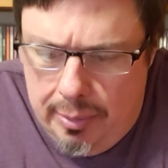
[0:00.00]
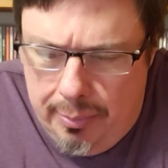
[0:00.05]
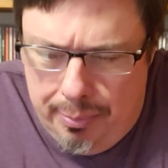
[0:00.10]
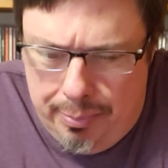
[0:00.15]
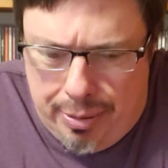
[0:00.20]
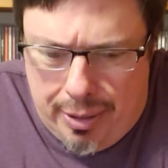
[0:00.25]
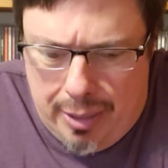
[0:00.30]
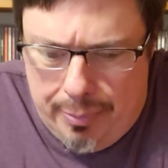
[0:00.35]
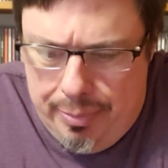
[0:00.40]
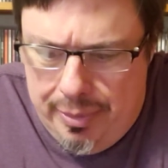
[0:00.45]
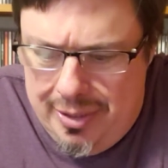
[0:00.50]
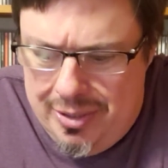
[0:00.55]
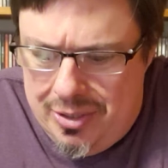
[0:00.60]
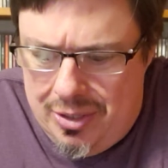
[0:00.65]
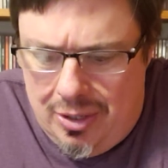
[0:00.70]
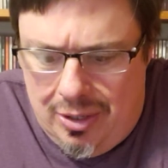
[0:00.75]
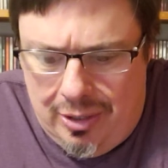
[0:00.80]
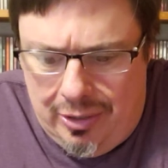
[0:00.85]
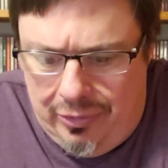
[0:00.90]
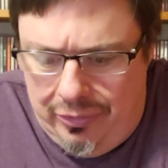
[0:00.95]
Puppy
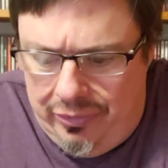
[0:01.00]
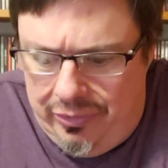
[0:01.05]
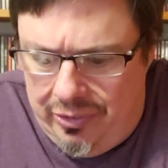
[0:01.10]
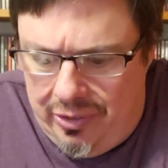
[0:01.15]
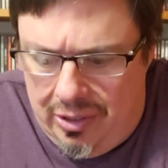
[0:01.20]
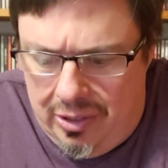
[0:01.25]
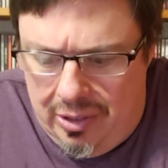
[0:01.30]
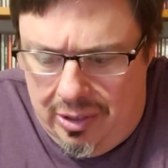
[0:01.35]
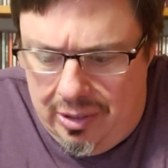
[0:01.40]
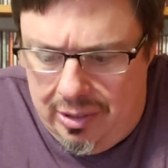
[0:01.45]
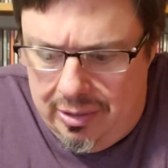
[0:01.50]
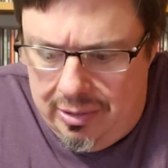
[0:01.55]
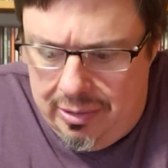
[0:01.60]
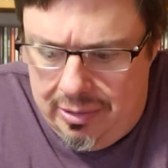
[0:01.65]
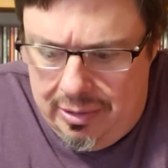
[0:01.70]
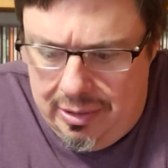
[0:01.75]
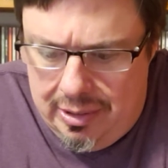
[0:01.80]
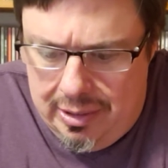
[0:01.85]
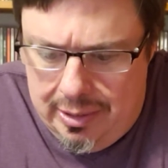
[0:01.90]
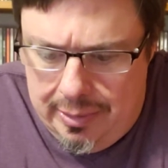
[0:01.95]
Dog Song,
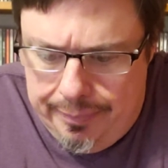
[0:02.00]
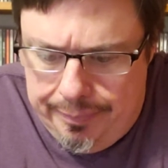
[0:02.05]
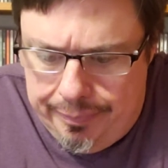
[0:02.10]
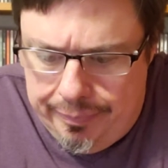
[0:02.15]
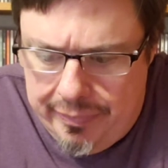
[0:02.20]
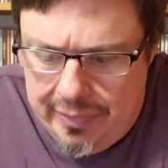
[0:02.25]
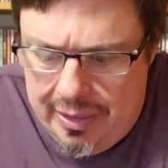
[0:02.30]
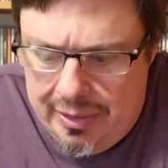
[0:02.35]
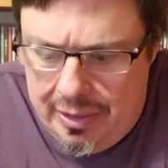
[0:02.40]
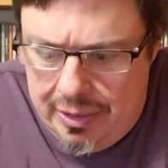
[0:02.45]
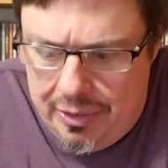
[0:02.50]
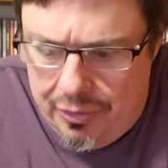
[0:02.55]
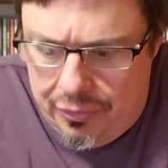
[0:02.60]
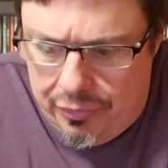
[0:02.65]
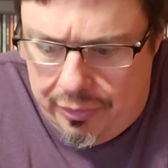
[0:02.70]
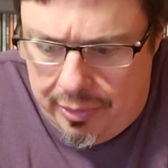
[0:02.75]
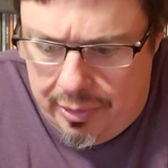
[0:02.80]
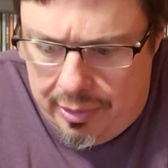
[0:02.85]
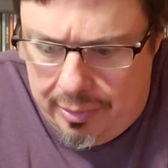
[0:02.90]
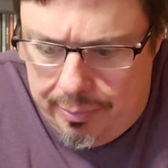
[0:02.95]
and then there's
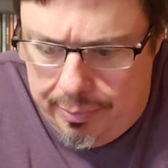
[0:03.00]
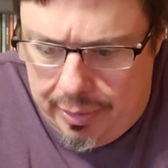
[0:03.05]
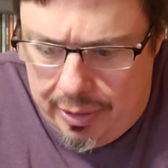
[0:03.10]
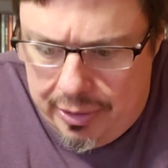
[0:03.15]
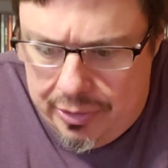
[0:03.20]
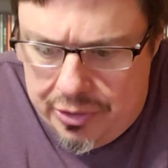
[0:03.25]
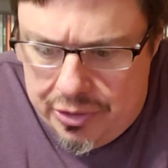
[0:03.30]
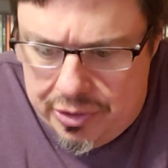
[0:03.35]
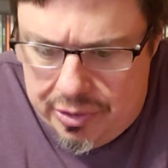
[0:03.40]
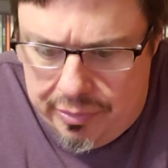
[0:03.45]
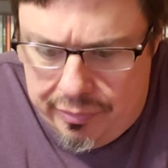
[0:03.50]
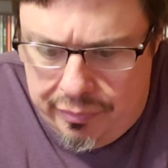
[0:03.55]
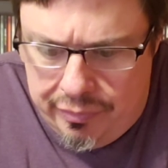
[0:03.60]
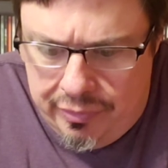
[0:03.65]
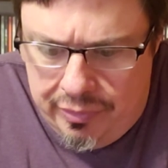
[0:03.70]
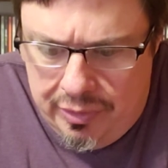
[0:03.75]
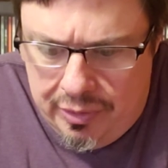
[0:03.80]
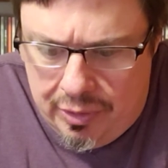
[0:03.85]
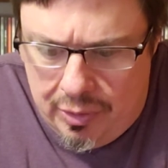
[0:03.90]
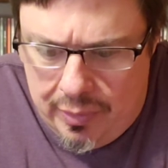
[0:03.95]
a bunch of
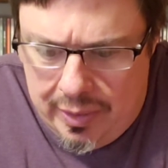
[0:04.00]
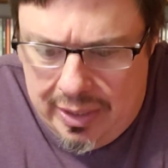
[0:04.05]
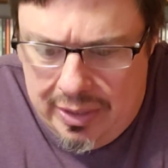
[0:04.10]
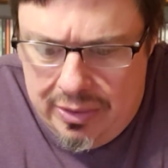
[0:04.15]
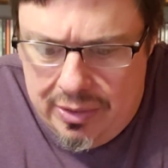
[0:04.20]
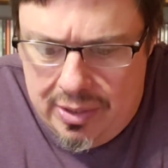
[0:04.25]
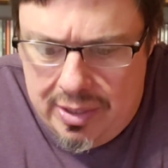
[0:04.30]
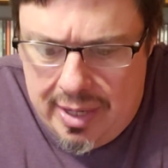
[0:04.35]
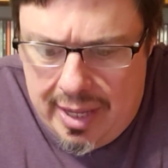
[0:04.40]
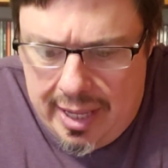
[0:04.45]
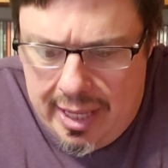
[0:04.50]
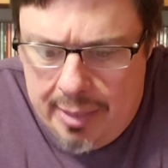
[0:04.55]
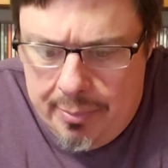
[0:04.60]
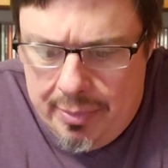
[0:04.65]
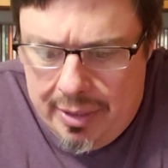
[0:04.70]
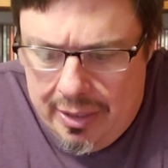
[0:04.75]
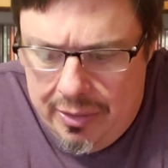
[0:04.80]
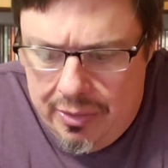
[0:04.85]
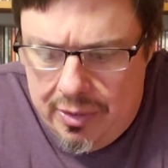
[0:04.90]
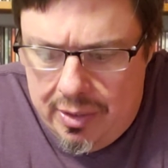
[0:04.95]
In the Name,
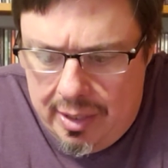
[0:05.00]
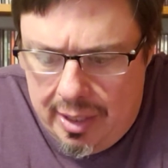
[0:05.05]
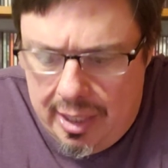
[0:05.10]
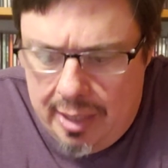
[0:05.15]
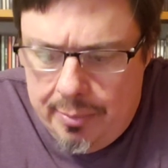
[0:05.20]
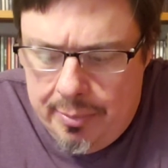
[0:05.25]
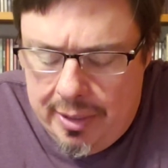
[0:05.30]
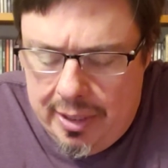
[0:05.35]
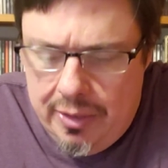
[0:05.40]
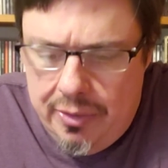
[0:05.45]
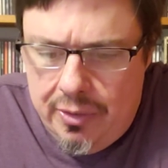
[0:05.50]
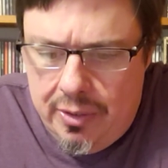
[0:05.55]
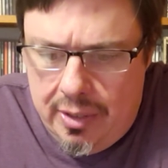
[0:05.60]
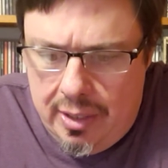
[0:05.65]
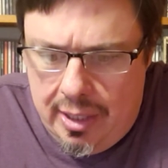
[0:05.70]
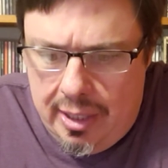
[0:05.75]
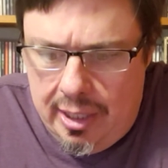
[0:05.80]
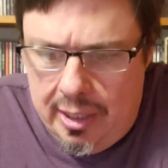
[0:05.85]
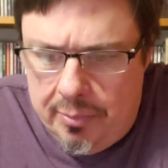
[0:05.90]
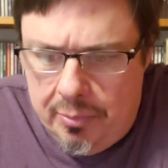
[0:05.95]
In the Name, In the
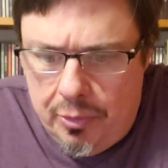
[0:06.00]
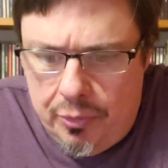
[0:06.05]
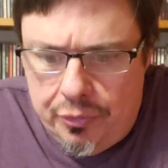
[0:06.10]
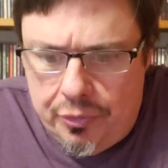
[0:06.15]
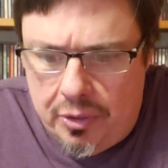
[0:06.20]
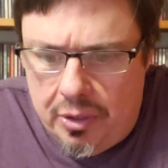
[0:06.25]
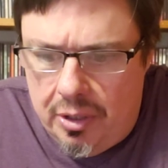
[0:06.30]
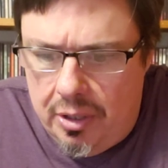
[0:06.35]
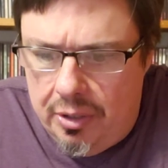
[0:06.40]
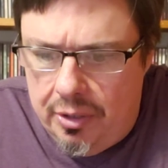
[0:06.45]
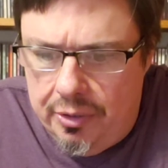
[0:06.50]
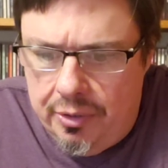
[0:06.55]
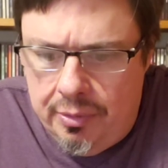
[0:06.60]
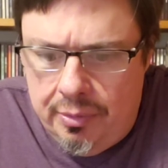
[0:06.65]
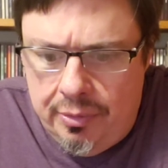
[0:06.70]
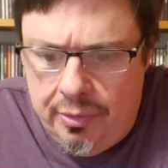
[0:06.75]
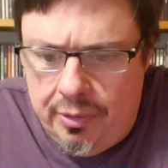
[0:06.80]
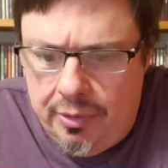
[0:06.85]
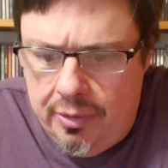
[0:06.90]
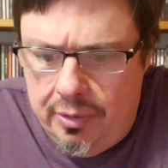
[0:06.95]
Name. Those are all
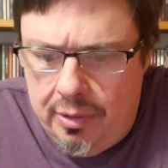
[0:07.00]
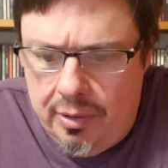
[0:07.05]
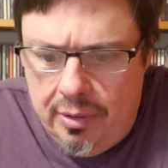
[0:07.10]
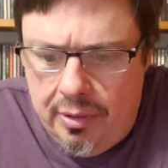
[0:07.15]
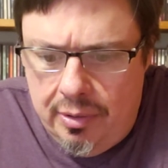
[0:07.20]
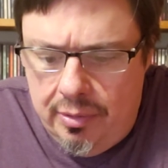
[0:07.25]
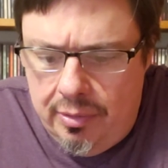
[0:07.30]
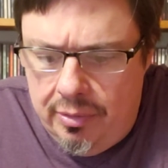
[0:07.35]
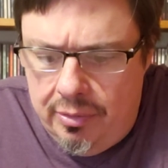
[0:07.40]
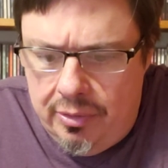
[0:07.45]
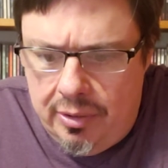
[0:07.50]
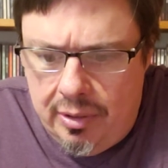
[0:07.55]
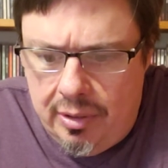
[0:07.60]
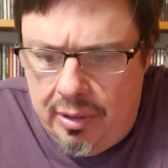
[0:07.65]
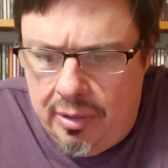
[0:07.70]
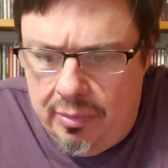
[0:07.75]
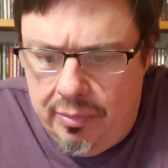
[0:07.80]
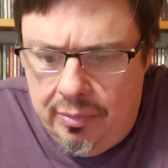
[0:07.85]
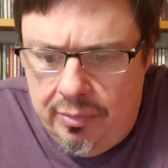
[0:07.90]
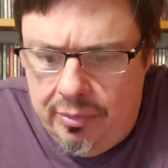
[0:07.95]

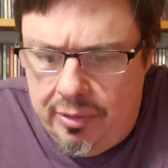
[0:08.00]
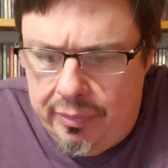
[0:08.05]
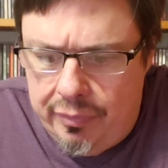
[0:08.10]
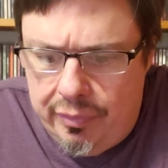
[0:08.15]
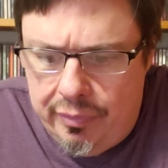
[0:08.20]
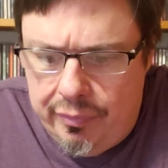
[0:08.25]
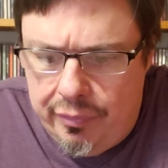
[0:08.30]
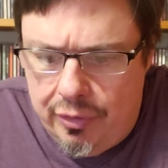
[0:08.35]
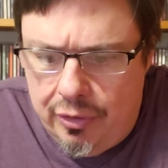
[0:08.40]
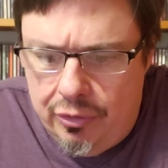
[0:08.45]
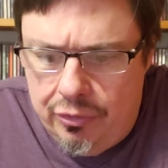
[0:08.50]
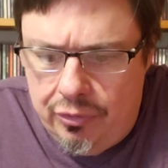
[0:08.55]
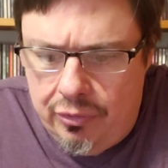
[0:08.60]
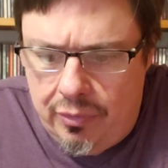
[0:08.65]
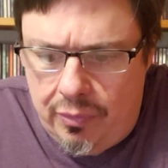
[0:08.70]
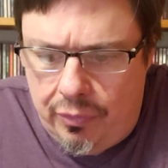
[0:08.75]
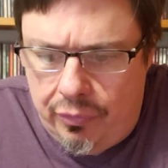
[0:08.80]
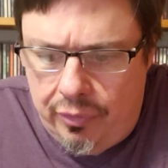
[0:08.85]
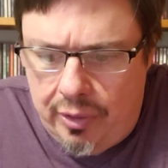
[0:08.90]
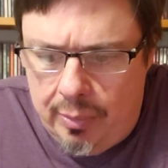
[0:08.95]
different versions
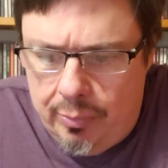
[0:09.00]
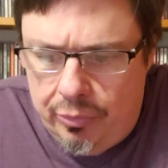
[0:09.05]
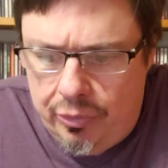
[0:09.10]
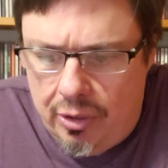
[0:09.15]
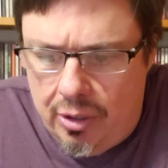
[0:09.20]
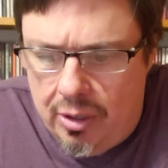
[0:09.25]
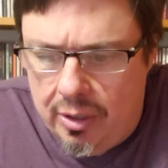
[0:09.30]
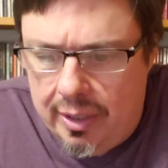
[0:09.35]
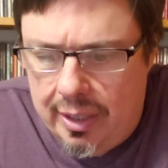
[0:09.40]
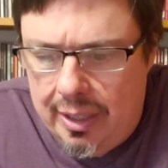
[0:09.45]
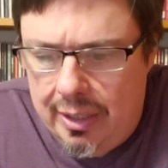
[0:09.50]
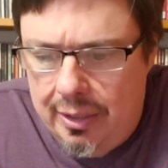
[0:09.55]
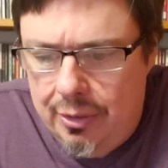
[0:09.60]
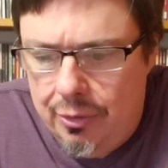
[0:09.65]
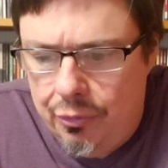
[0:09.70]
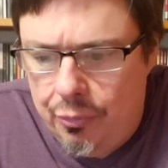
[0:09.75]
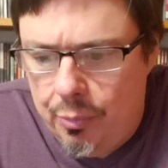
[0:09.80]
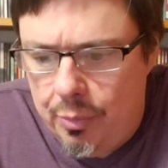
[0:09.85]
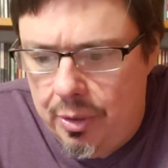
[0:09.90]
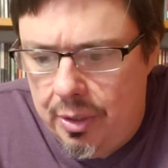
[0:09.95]
of the same song, and
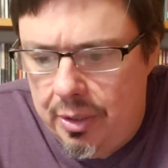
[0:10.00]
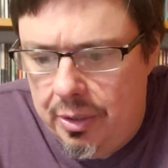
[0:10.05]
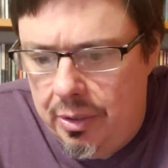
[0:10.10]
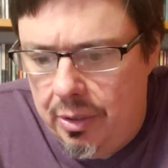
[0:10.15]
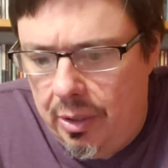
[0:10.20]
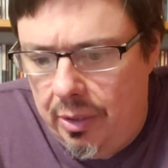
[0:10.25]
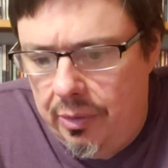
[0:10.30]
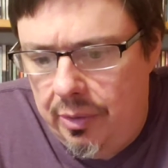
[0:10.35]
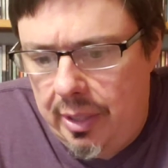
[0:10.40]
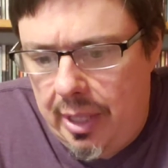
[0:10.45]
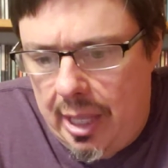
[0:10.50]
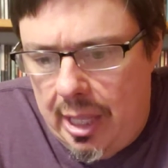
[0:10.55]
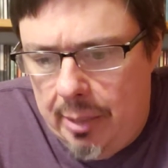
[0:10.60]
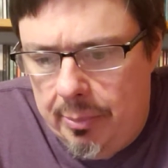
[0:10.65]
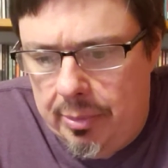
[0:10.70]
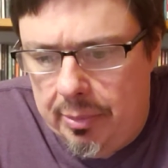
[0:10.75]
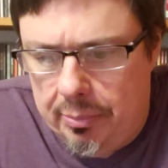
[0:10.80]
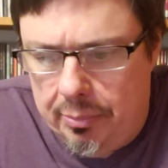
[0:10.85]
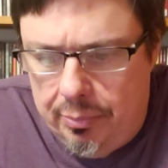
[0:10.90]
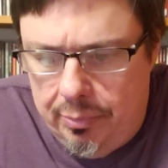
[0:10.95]
there's one on the
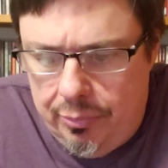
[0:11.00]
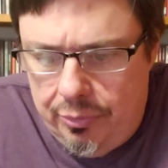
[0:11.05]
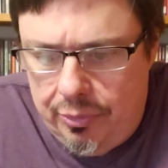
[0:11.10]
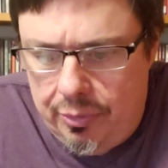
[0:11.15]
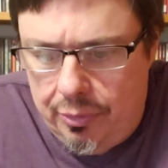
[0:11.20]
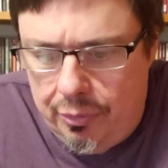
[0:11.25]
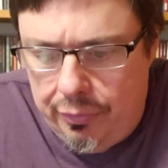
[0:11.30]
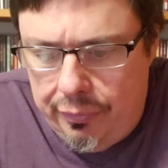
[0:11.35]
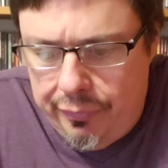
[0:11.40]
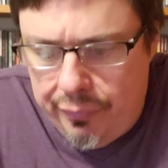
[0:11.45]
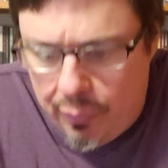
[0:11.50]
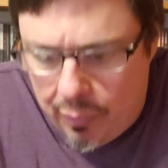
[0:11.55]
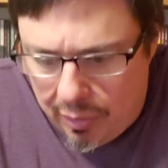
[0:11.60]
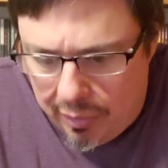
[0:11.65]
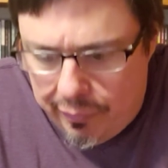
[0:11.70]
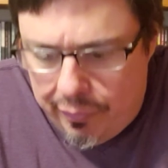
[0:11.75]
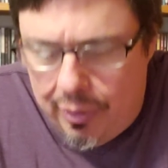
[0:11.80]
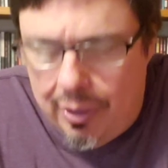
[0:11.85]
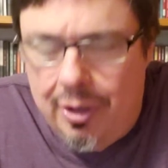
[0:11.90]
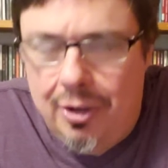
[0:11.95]
album, so there's
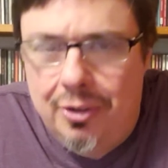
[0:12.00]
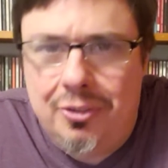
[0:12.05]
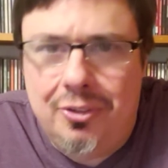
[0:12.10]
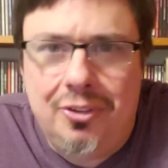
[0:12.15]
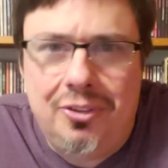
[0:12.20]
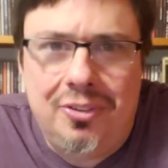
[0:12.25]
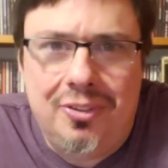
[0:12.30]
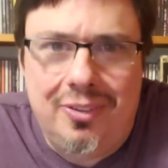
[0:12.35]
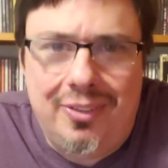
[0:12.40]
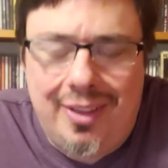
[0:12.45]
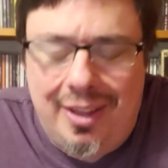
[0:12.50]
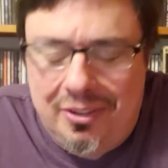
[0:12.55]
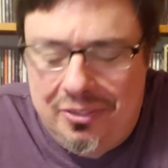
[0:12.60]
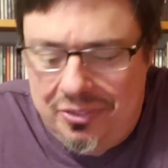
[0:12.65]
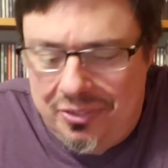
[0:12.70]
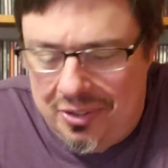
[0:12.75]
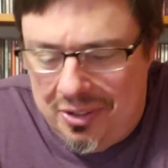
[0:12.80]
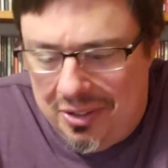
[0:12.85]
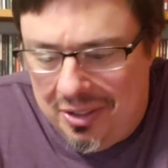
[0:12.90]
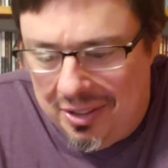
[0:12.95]
4 versions of that
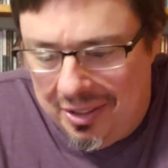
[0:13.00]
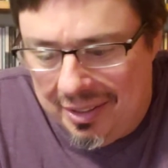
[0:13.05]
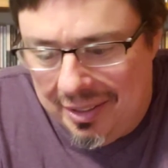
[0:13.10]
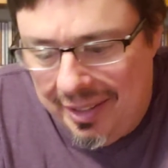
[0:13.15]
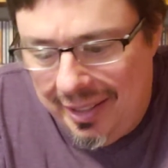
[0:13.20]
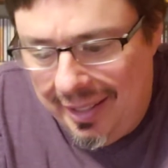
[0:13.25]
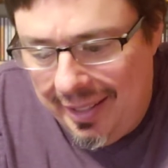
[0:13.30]
song.